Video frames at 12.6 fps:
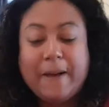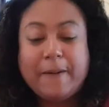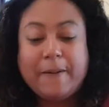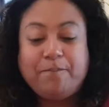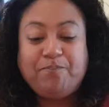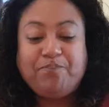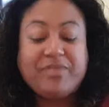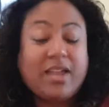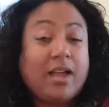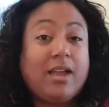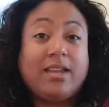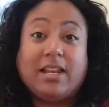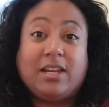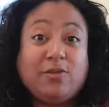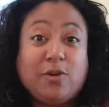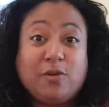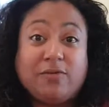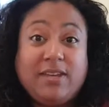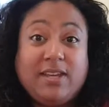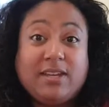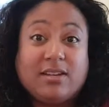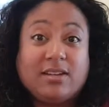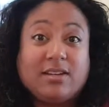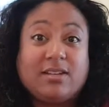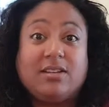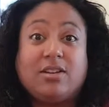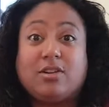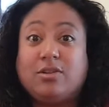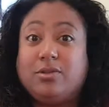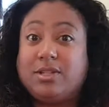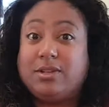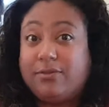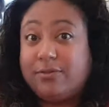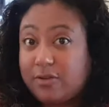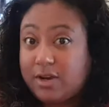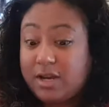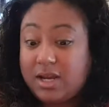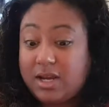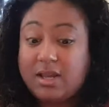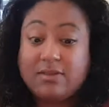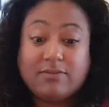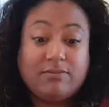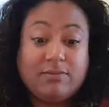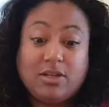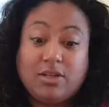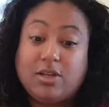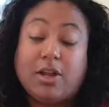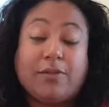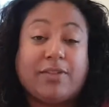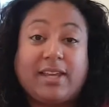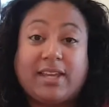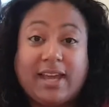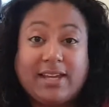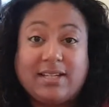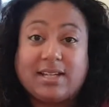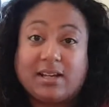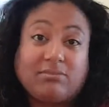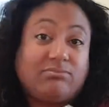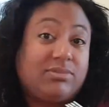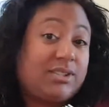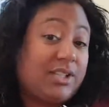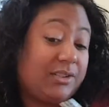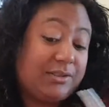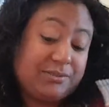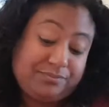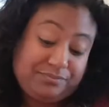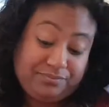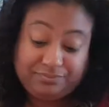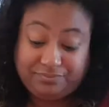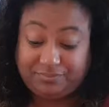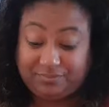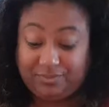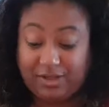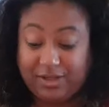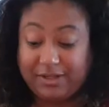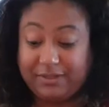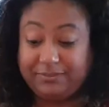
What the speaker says: Again, if you're vegan, gluten-free, you know, they cater. So yeah.